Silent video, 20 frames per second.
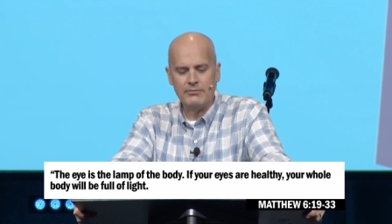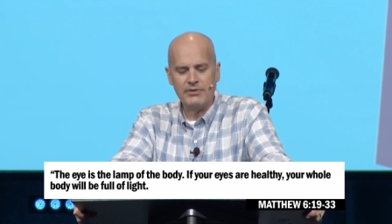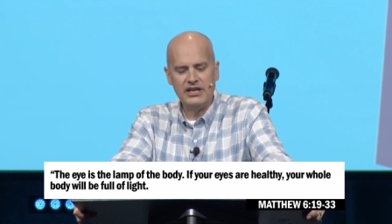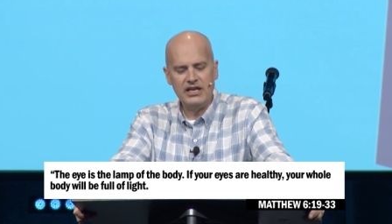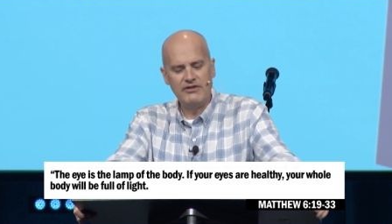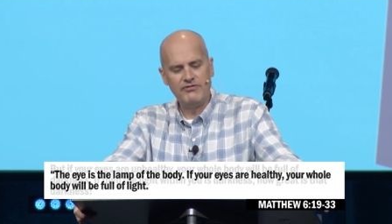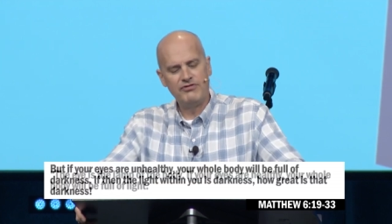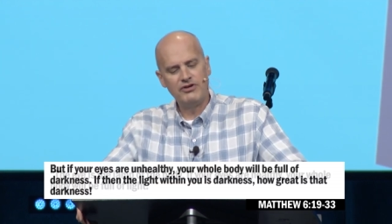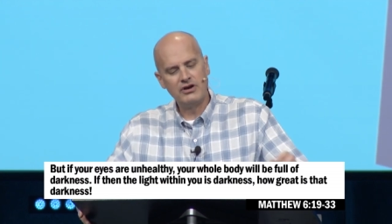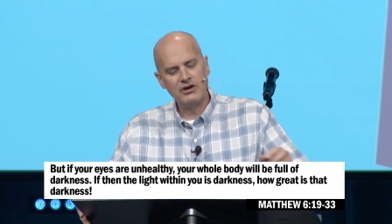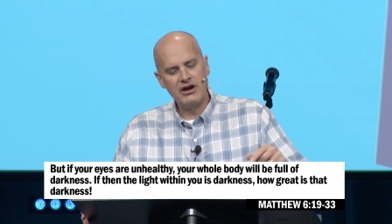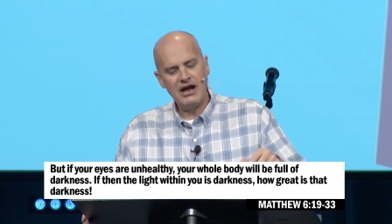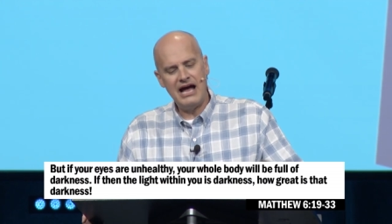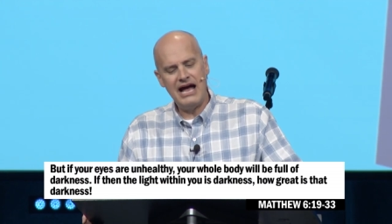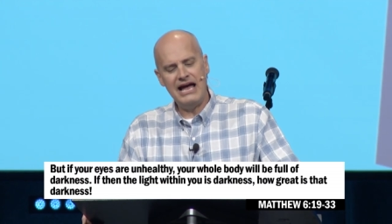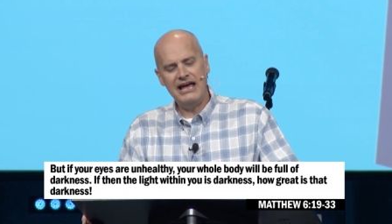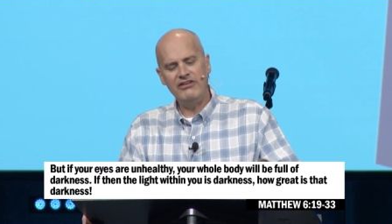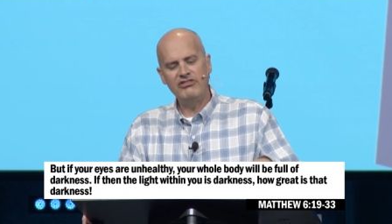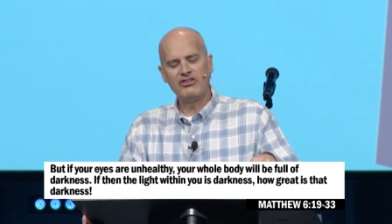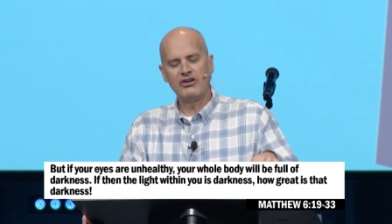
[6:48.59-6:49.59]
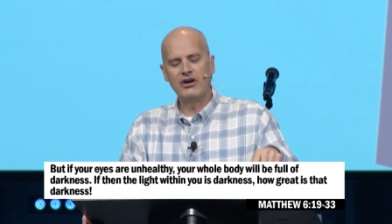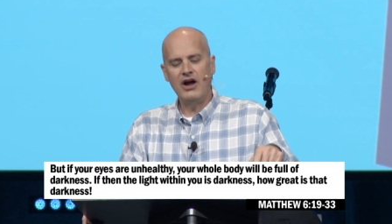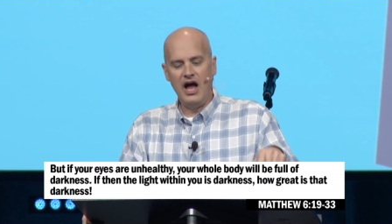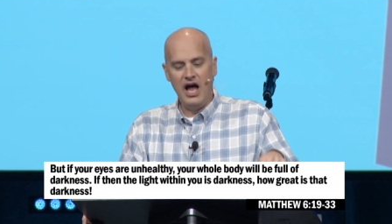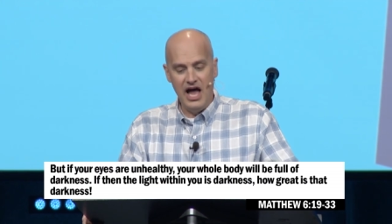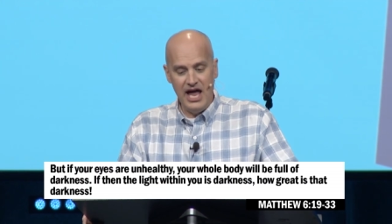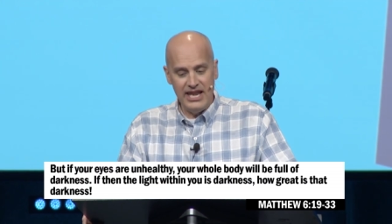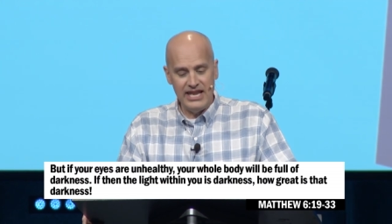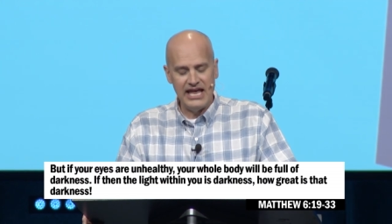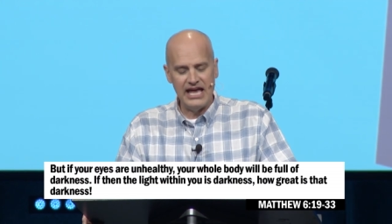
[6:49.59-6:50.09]
But if your eyes are
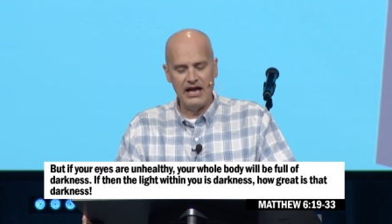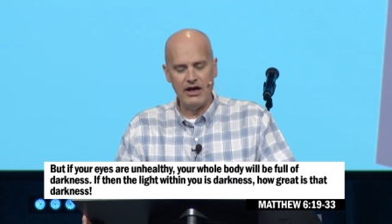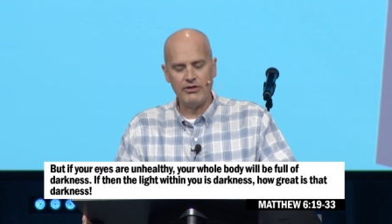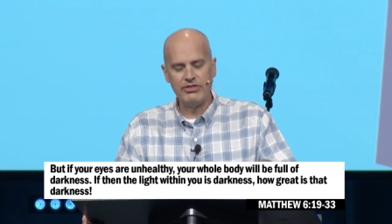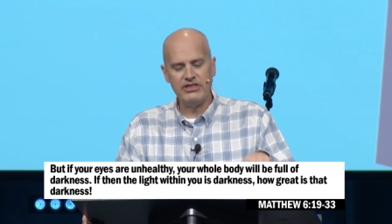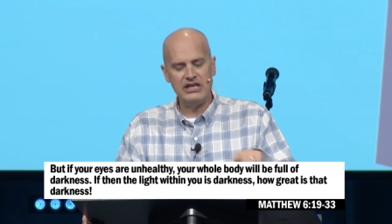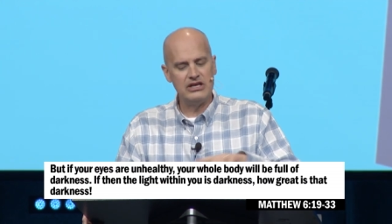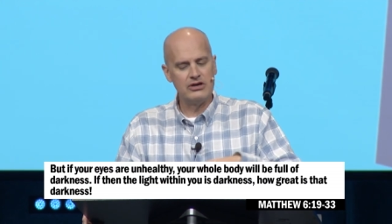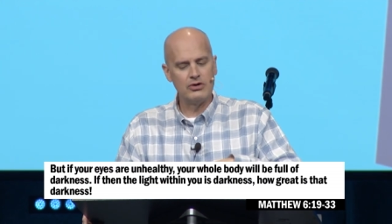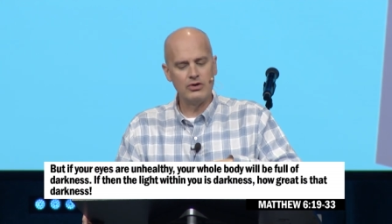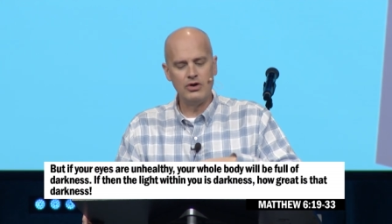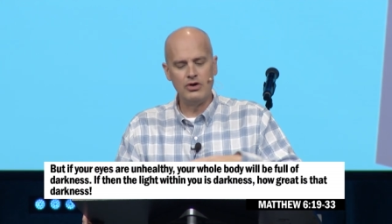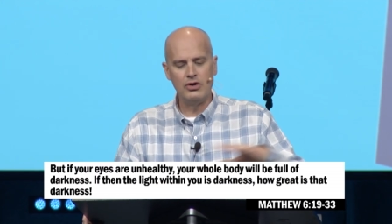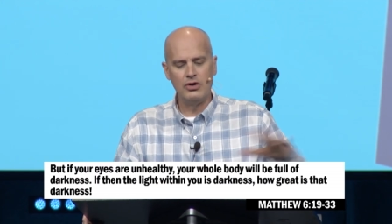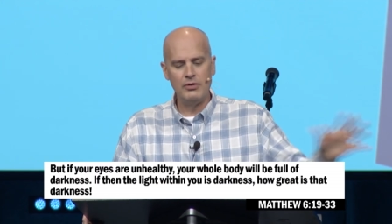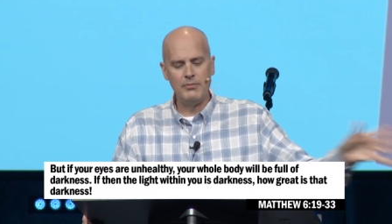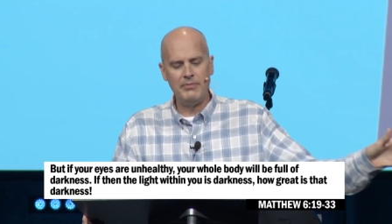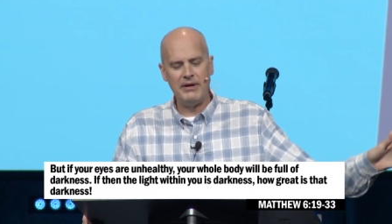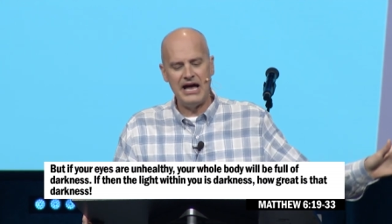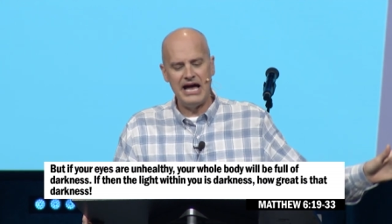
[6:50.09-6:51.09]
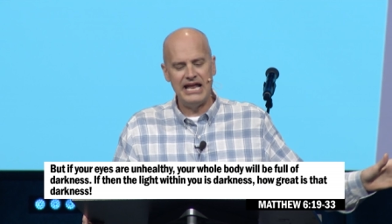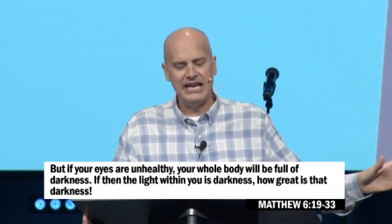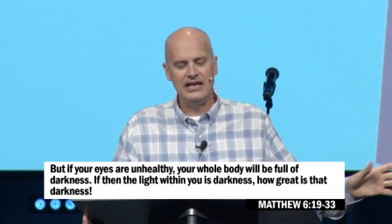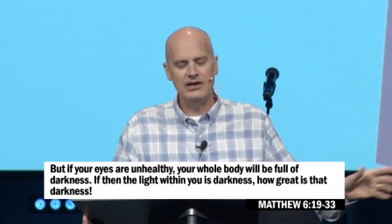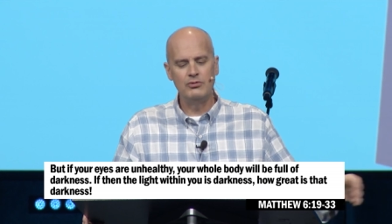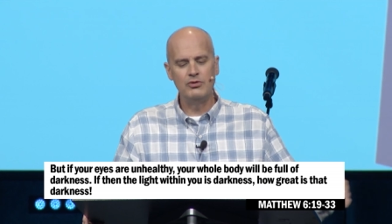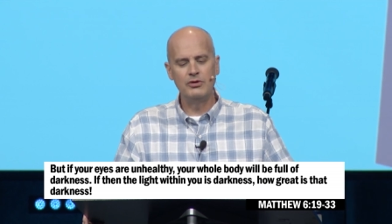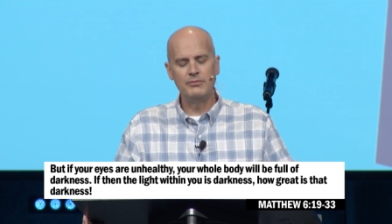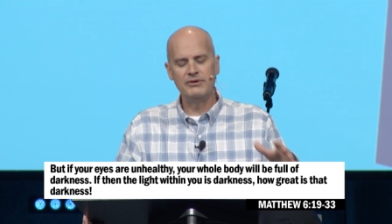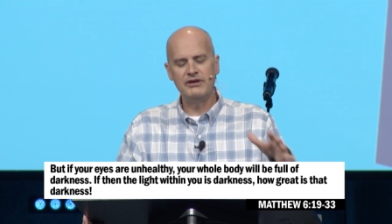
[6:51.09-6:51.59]
unhealthy, your whole body
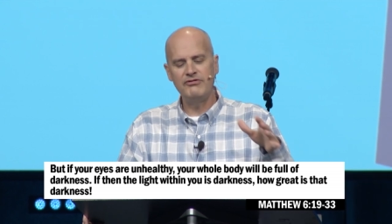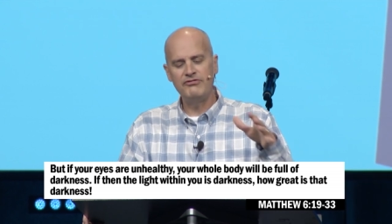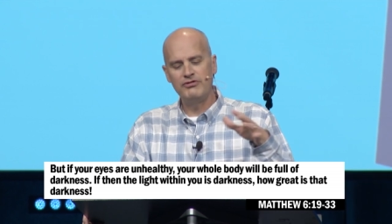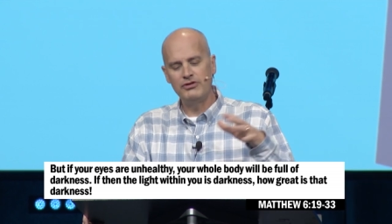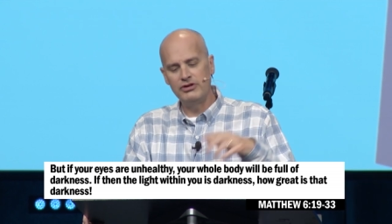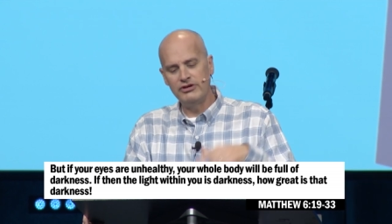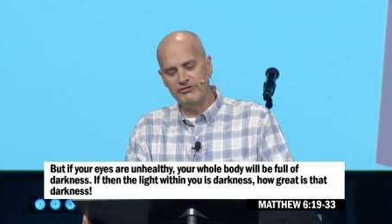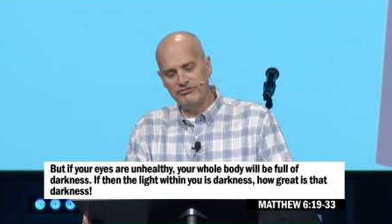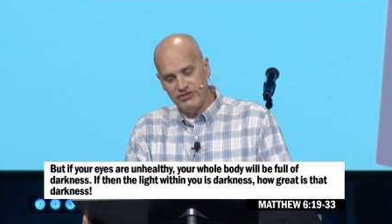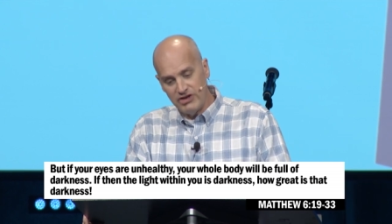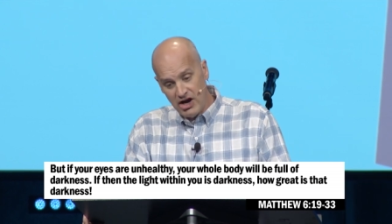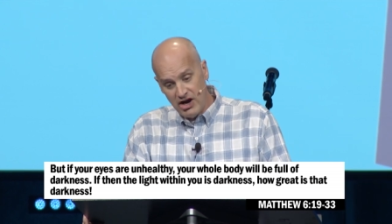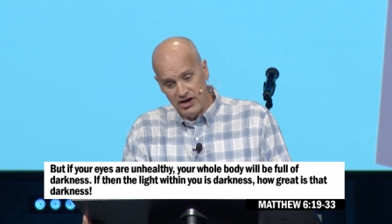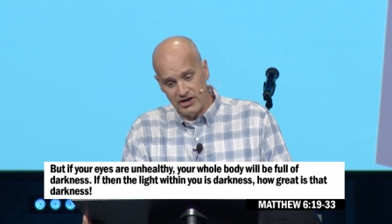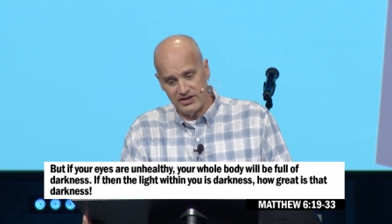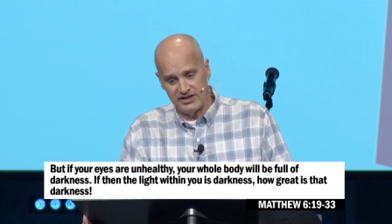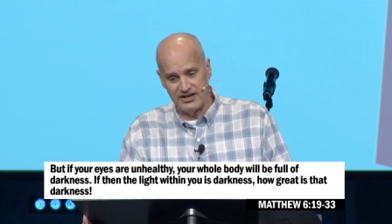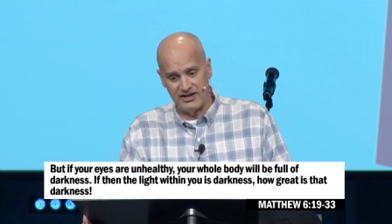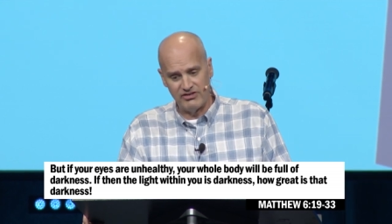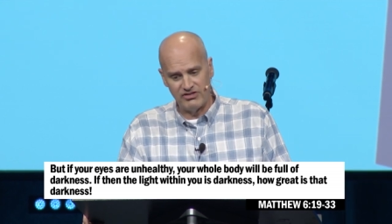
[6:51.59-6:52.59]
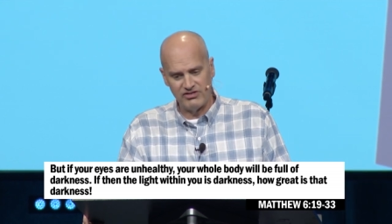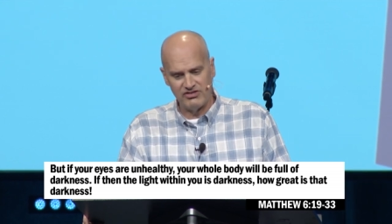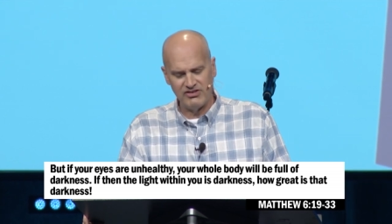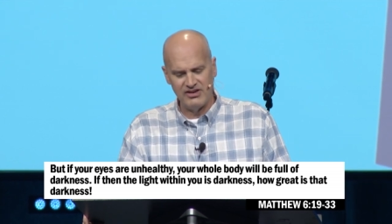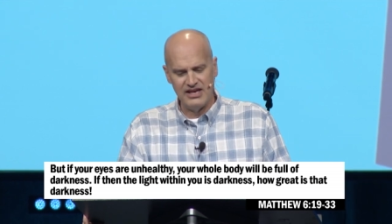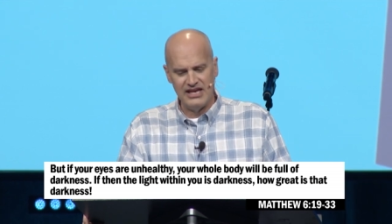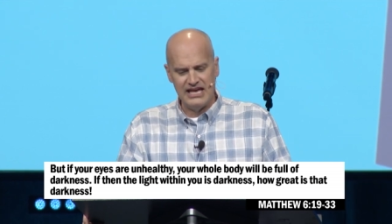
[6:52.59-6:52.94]
will be full of darkness.